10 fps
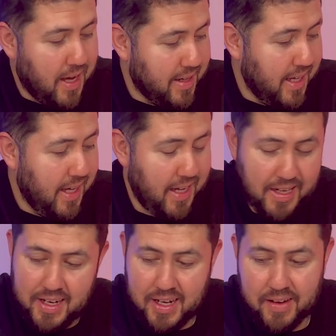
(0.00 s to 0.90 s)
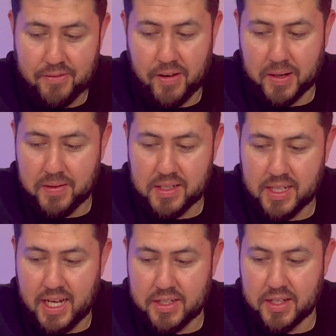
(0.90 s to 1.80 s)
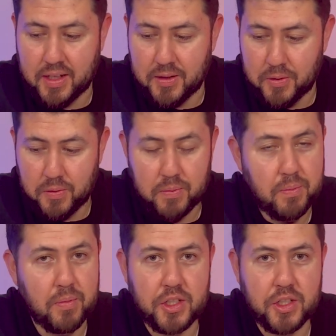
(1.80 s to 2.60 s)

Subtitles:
not a fragrance / cologne